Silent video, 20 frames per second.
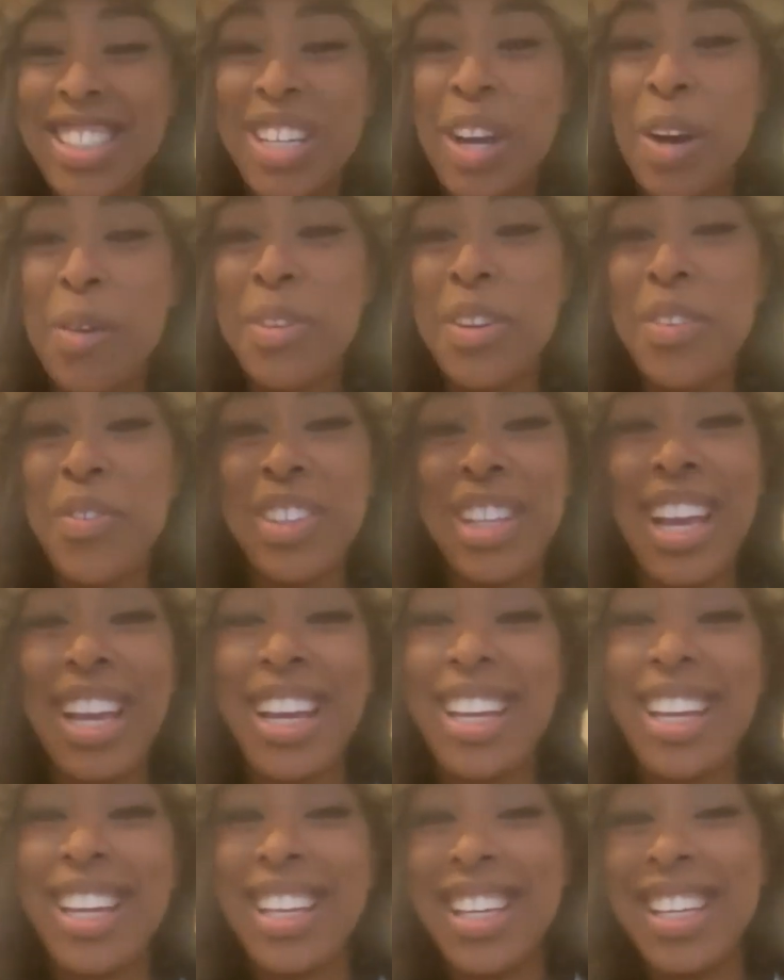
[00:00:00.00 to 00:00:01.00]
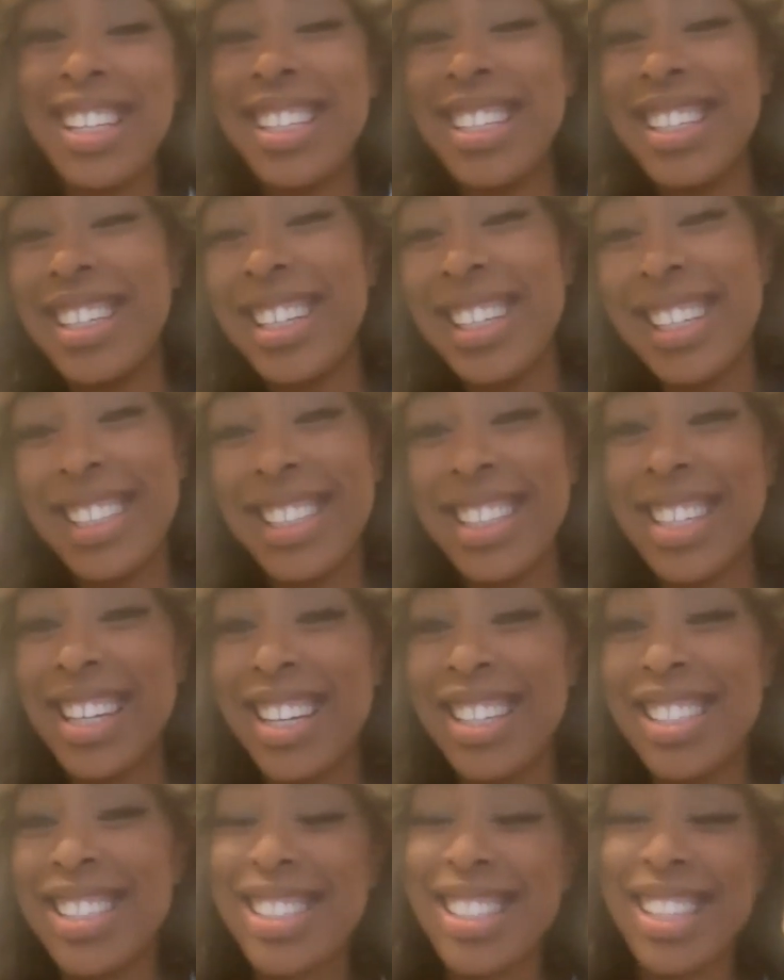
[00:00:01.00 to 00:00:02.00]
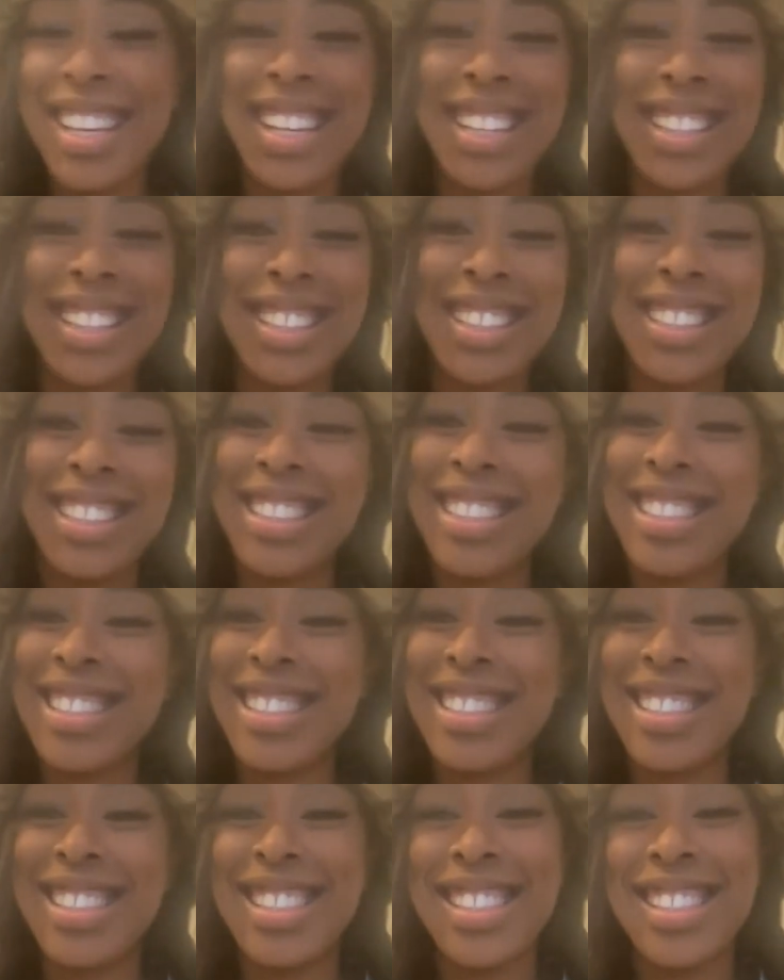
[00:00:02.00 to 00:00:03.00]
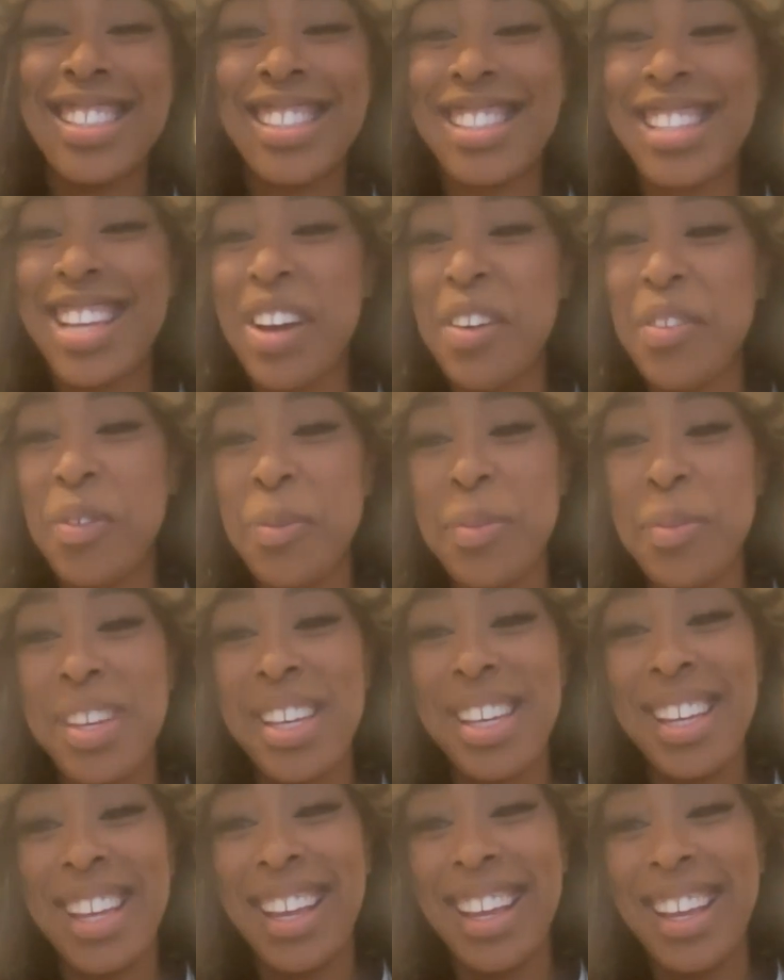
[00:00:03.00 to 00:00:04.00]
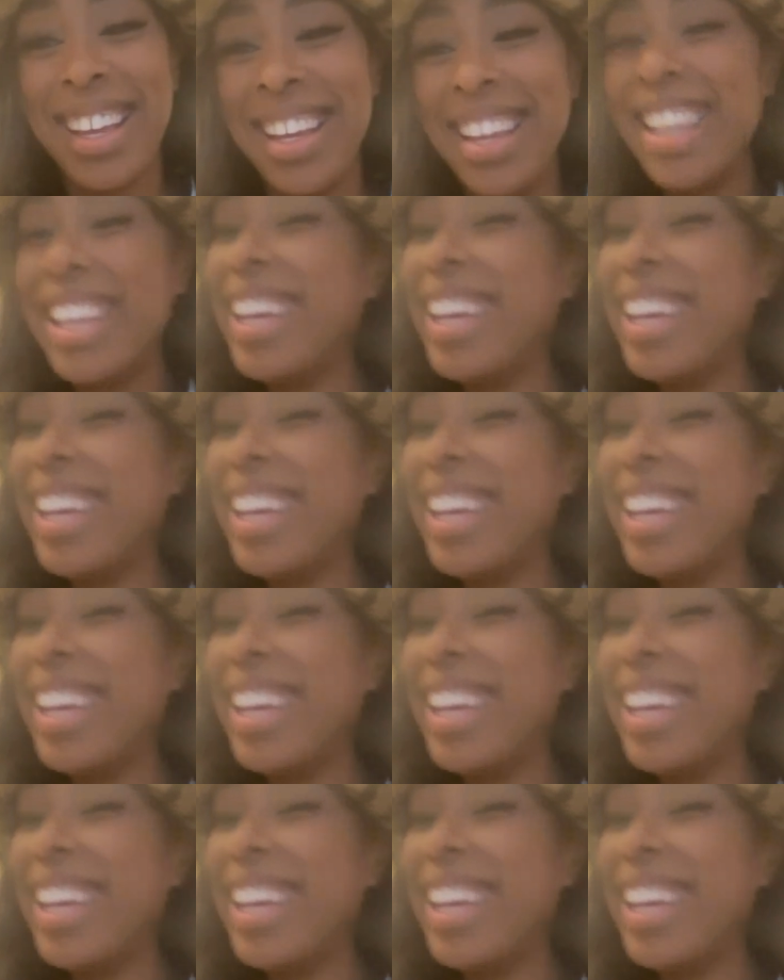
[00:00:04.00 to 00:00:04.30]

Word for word: at a company for like a year, and then I was like, this is not for me.